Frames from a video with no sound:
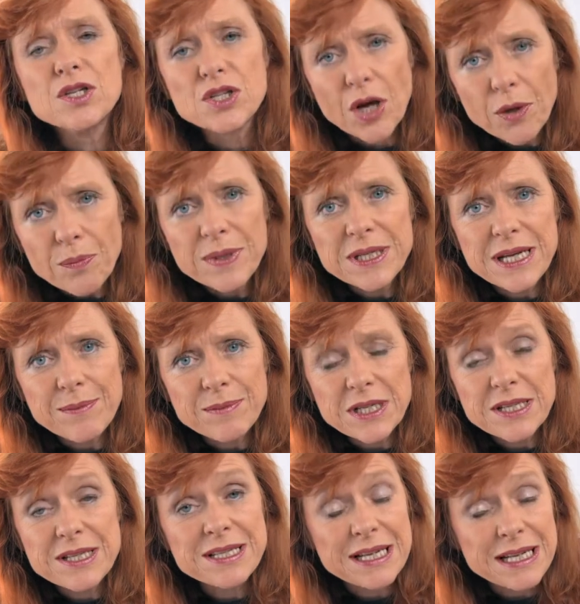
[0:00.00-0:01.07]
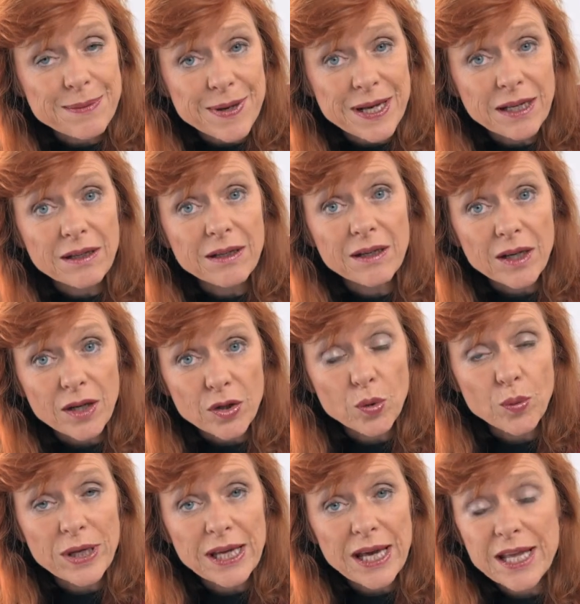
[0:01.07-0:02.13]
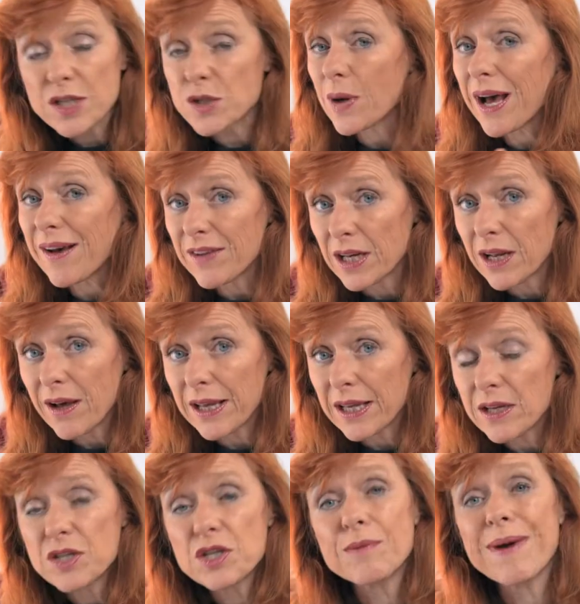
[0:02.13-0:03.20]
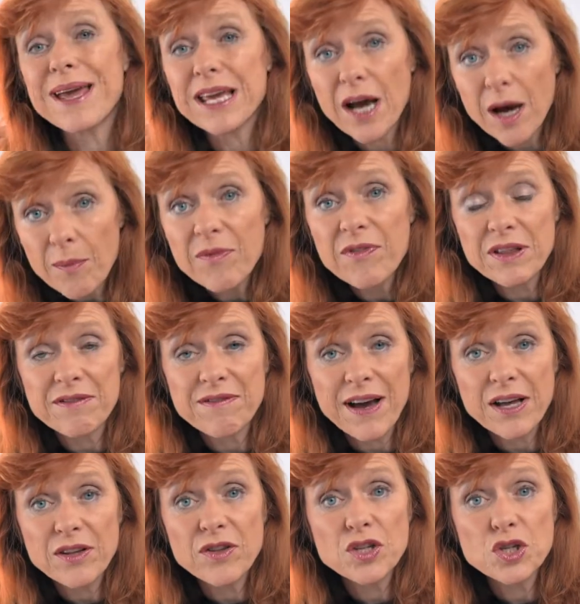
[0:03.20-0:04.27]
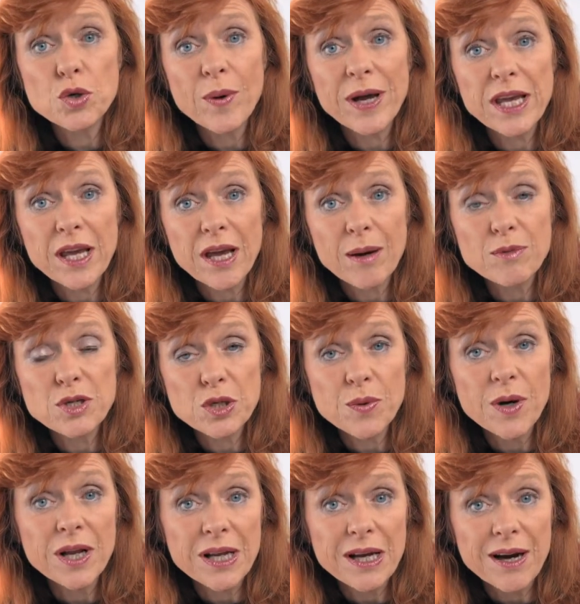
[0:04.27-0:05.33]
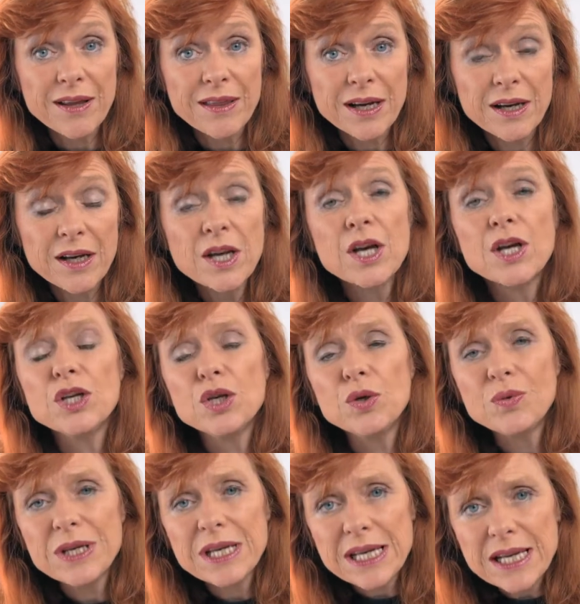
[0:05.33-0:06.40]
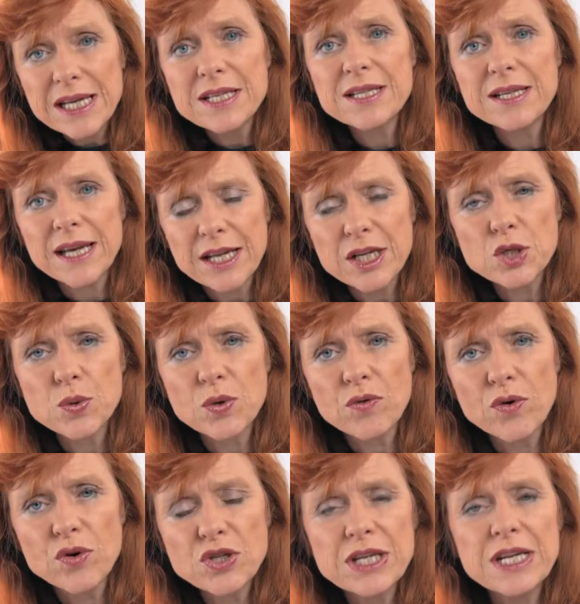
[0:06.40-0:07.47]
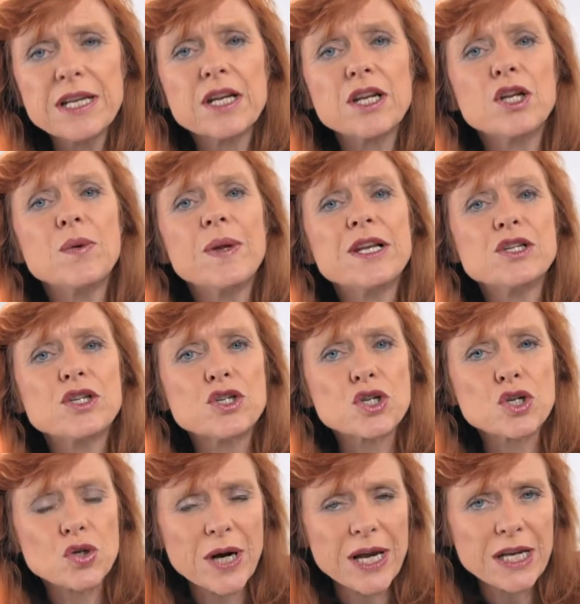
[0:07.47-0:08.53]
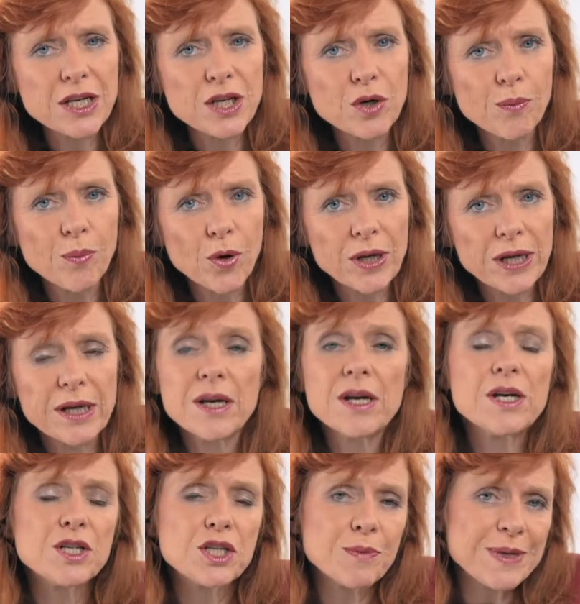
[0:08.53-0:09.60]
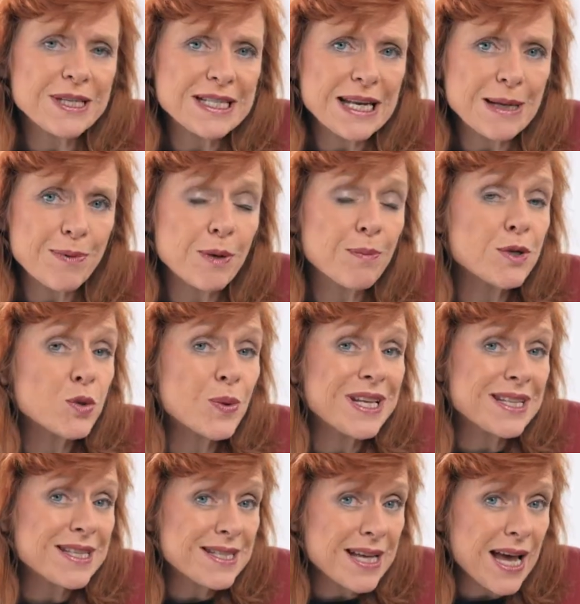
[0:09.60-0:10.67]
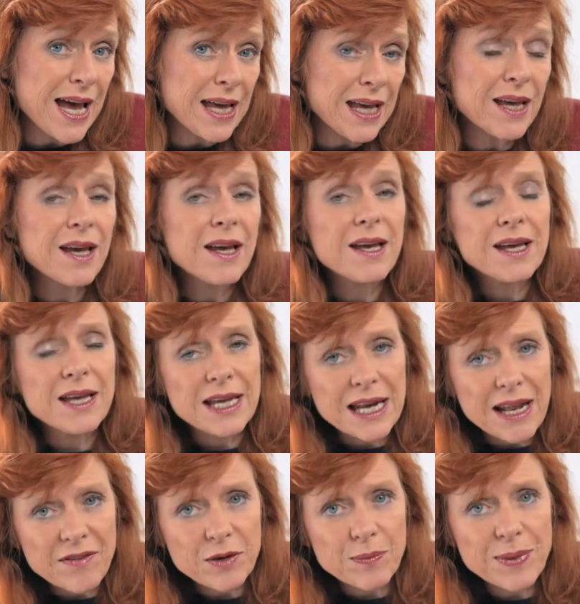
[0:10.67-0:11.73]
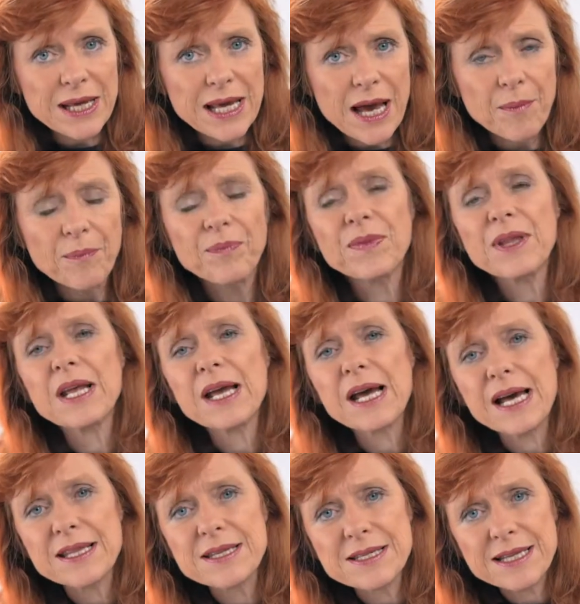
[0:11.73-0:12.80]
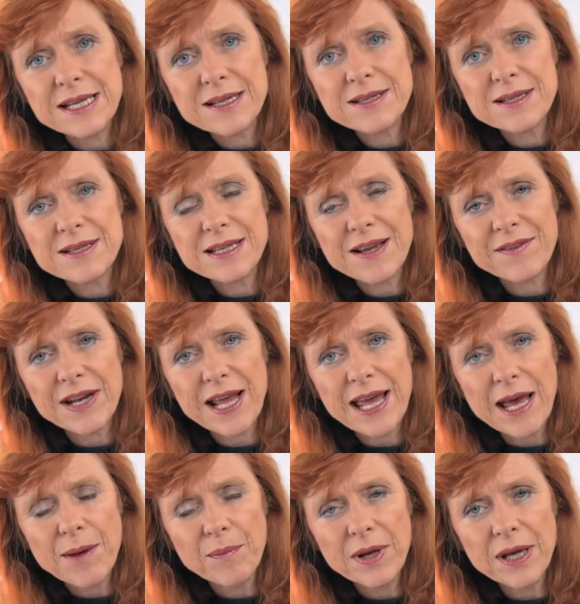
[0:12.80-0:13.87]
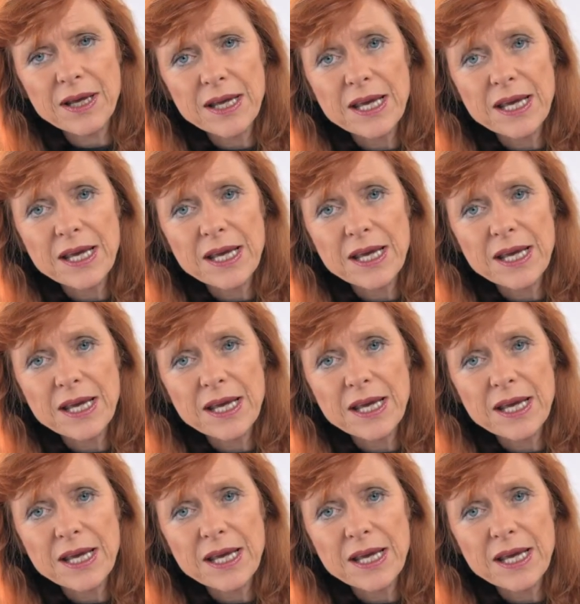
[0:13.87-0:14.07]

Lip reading: Don't be tempted to sleep in at the weekends or have a lie-in to make up for the fact that you're waking up too early either. You need to get into a routine, and you need to train your body to be sleeping between, say, 11 p.m. and 6 to 7 a.m.